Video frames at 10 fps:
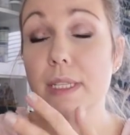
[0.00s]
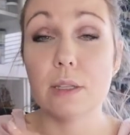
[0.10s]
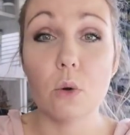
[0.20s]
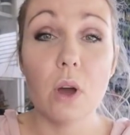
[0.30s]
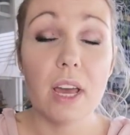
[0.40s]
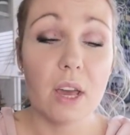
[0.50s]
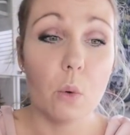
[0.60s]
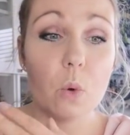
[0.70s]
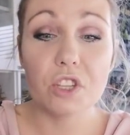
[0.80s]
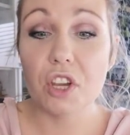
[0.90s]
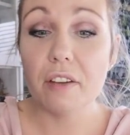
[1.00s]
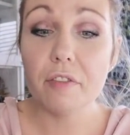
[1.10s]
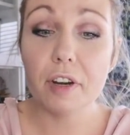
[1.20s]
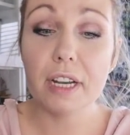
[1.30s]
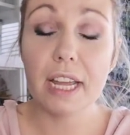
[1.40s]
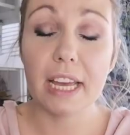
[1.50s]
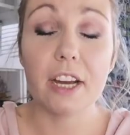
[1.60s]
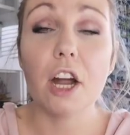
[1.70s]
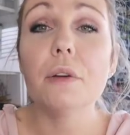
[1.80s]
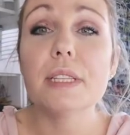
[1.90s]
So whichever
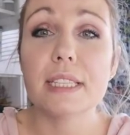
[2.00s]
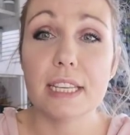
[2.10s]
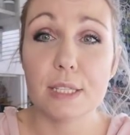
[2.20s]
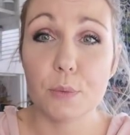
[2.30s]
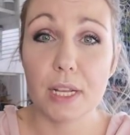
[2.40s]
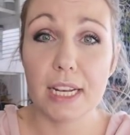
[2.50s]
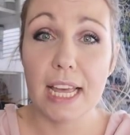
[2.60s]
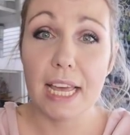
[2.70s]
currency as well,